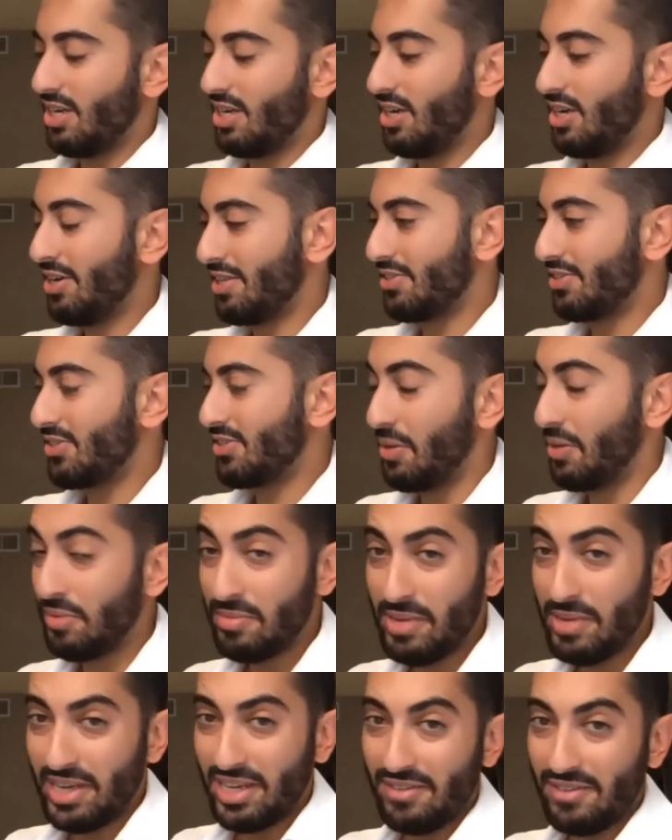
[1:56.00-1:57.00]
right. So I'm going to
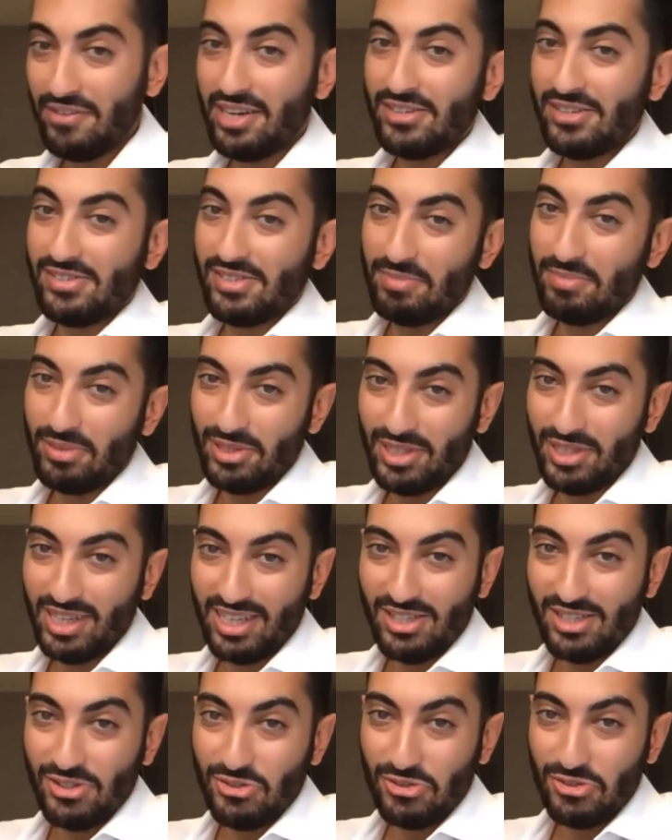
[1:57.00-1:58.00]
make it very simple and get
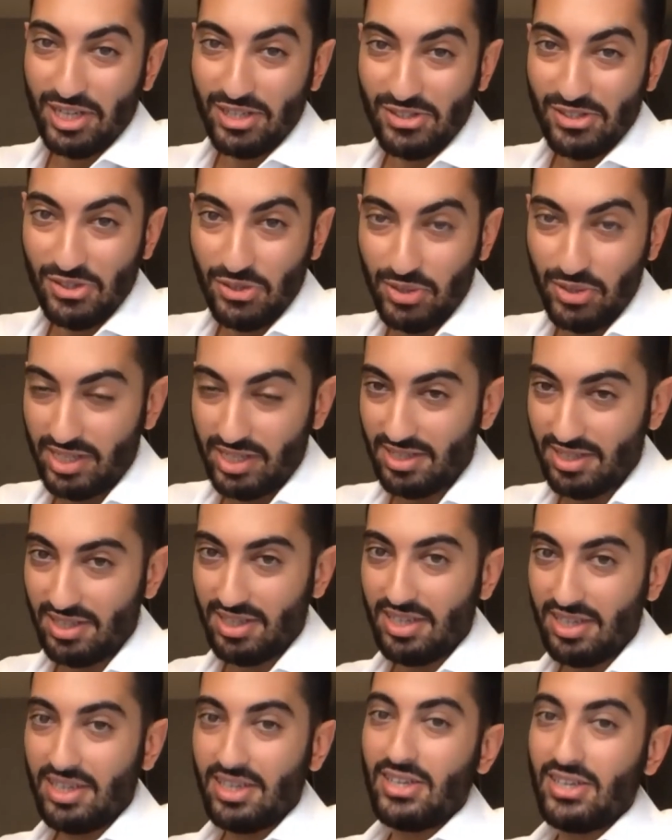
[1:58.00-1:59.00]
straight to it.
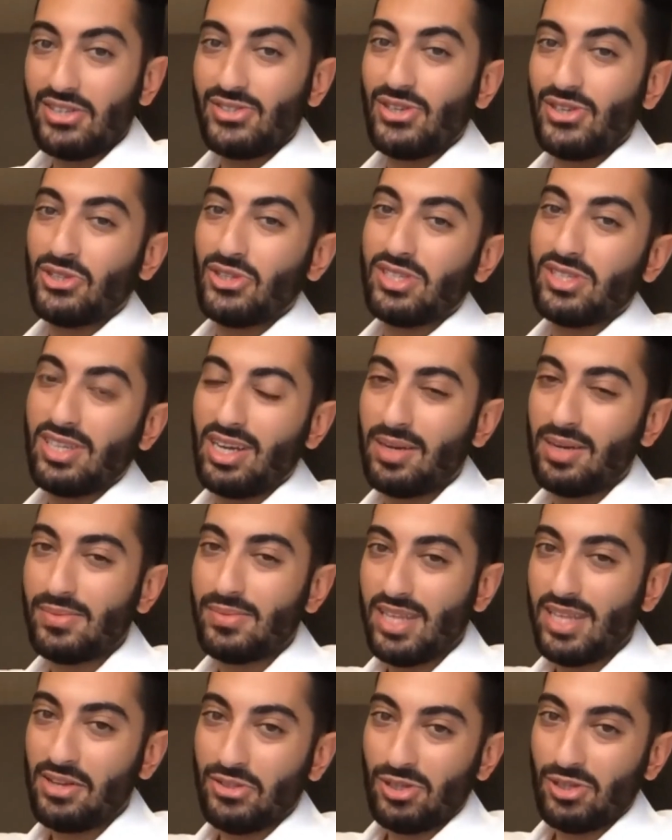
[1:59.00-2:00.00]
So it just comes
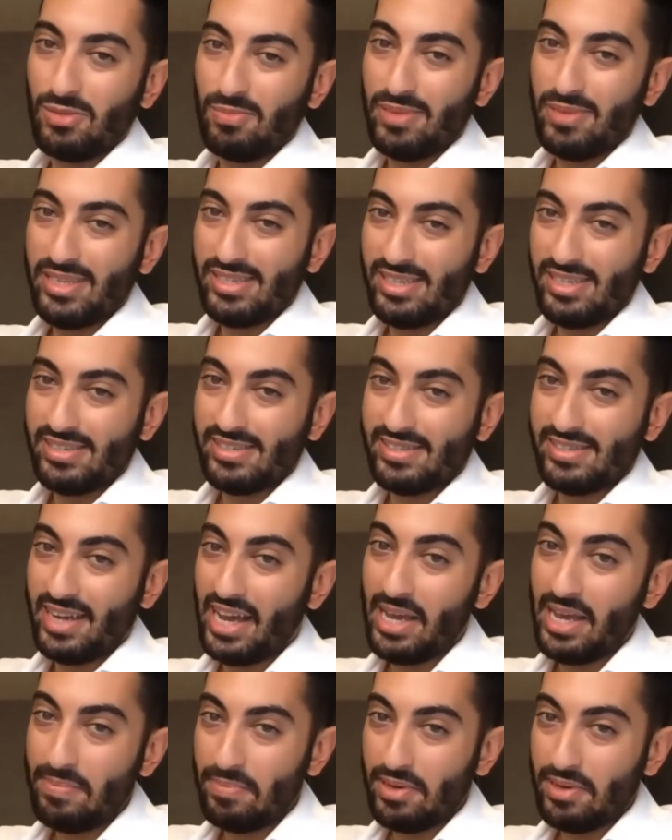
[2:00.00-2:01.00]
down to business
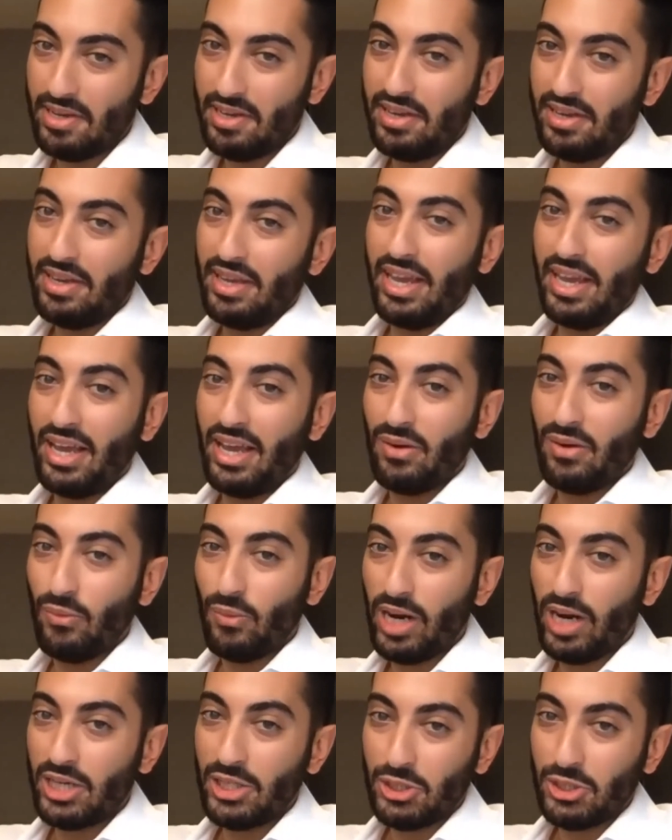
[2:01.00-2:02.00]
type and
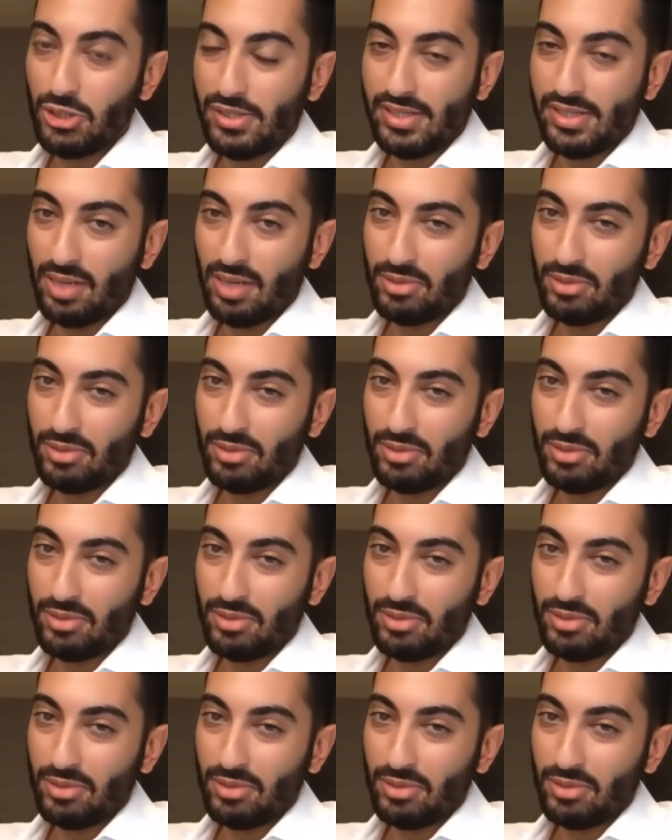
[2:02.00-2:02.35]
where you should set up your